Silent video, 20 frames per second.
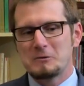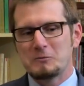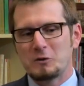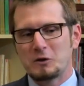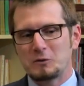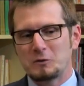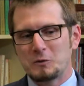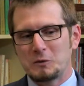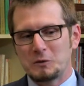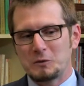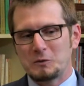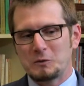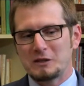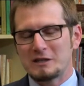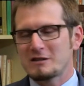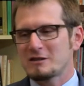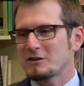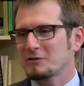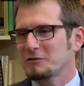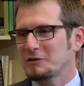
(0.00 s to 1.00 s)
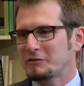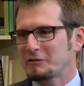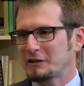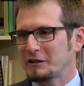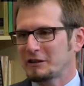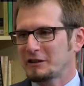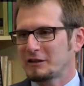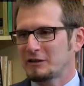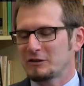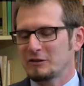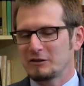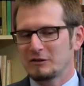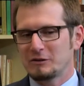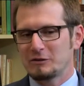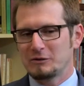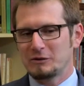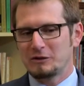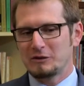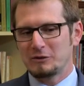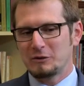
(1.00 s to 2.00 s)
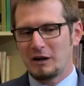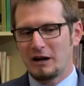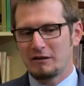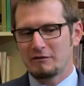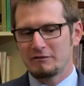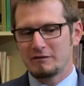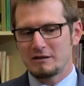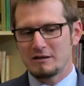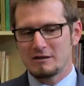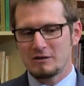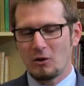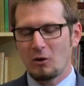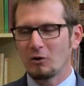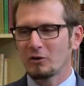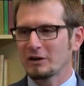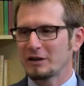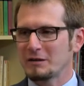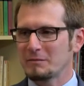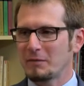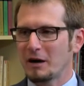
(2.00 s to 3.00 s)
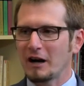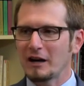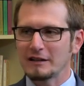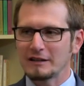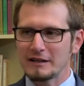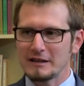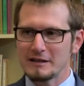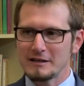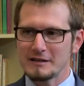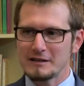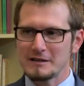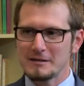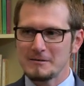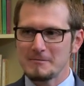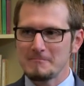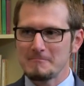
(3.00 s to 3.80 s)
What is horrific? You have these hulking bodies,